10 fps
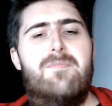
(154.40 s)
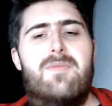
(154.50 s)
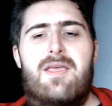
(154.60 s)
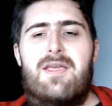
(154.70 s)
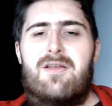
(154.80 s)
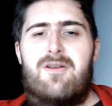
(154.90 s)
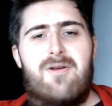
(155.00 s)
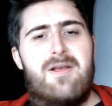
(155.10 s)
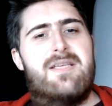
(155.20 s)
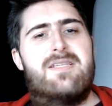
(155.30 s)

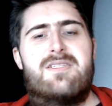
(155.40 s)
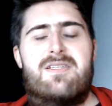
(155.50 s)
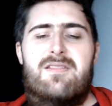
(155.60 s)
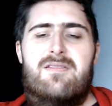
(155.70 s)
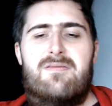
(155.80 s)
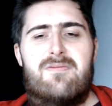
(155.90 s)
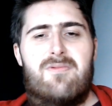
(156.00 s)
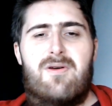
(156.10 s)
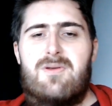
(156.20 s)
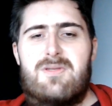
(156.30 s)
increased, and
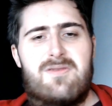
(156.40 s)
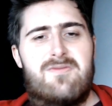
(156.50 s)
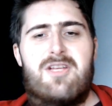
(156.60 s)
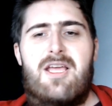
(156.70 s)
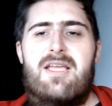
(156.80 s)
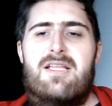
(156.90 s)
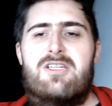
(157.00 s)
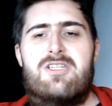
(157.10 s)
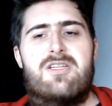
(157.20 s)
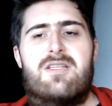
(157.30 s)
roles have
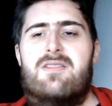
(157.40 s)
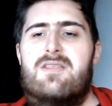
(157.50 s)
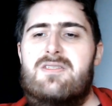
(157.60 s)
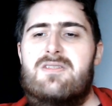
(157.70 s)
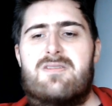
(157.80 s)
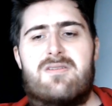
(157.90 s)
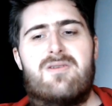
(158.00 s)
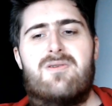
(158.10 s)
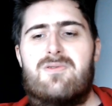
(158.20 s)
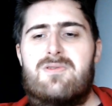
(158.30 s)
changed, and this has
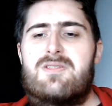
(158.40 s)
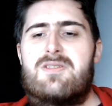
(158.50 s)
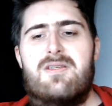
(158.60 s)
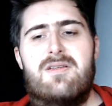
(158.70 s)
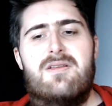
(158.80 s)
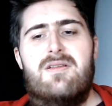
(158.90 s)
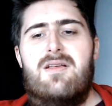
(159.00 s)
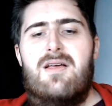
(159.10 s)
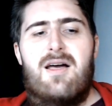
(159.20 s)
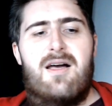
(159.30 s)
caused
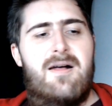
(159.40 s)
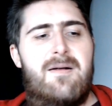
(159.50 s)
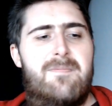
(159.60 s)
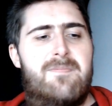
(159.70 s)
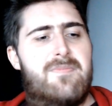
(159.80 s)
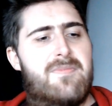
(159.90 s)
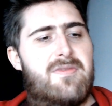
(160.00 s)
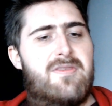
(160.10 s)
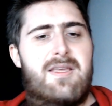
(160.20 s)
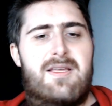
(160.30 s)

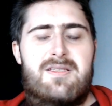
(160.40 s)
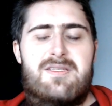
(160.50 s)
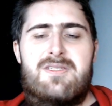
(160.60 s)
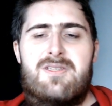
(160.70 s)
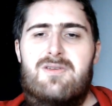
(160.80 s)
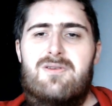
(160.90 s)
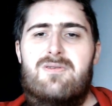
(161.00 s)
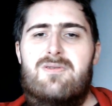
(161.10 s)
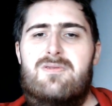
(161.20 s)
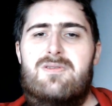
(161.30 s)
things
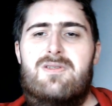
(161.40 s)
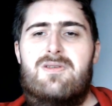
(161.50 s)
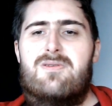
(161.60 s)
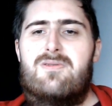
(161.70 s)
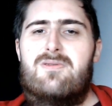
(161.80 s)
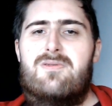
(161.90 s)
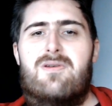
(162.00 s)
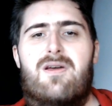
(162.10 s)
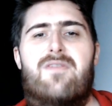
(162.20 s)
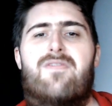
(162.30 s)
to
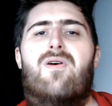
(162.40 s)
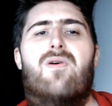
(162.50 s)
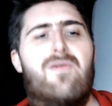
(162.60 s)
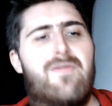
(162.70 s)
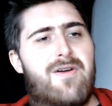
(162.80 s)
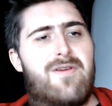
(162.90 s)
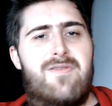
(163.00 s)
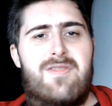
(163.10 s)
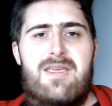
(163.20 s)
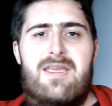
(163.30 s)
evolve
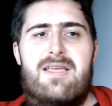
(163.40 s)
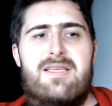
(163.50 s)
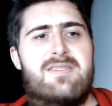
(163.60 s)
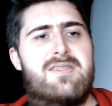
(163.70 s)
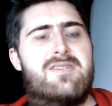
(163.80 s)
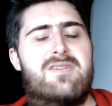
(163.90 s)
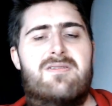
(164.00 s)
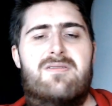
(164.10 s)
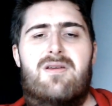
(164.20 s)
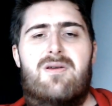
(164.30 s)
over the years as
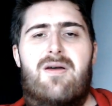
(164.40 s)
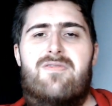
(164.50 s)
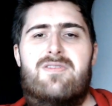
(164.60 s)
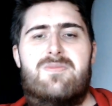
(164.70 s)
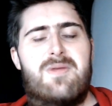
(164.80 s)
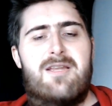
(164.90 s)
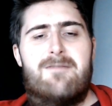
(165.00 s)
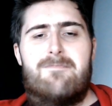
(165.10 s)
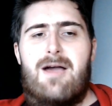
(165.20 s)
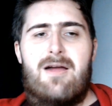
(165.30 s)
to whoever's been
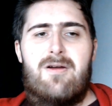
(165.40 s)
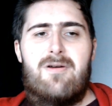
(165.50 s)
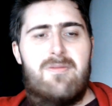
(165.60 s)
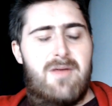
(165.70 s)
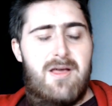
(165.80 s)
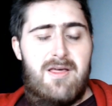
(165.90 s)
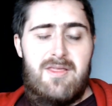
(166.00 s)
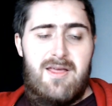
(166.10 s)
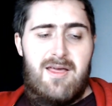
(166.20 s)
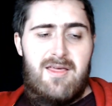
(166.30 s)
in power
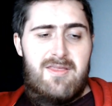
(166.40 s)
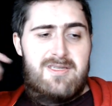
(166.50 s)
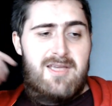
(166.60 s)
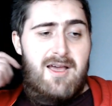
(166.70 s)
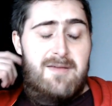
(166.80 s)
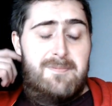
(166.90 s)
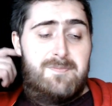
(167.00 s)
at the time.